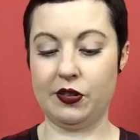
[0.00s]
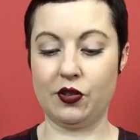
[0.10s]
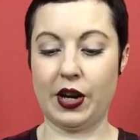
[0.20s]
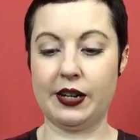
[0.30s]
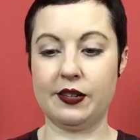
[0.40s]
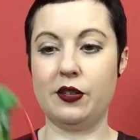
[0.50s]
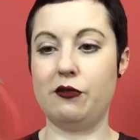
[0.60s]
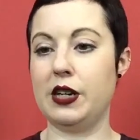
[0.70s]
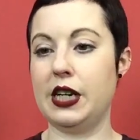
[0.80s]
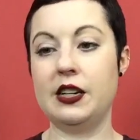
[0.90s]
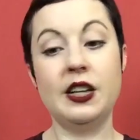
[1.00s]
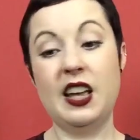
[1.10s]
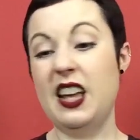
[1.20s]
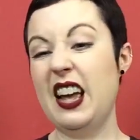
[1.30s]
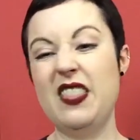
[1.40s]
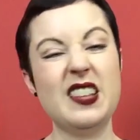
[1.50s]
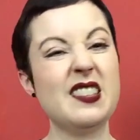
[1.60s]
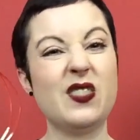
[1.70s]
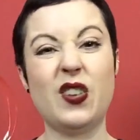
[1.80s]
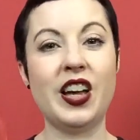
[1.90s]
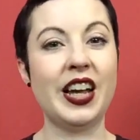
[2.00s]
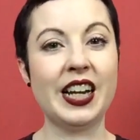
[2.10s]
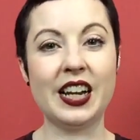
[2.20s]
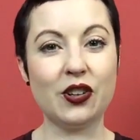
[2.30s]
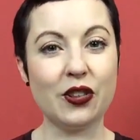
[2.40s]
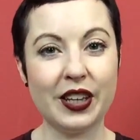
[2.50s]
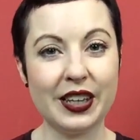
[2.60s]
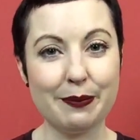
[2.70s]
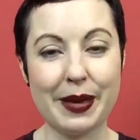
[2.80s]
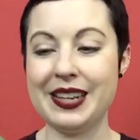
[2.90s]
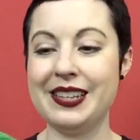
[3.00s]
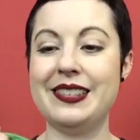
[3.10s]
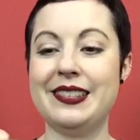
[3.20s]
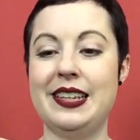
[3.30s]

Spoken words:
straight into the green. That's fine, I don't think it matters.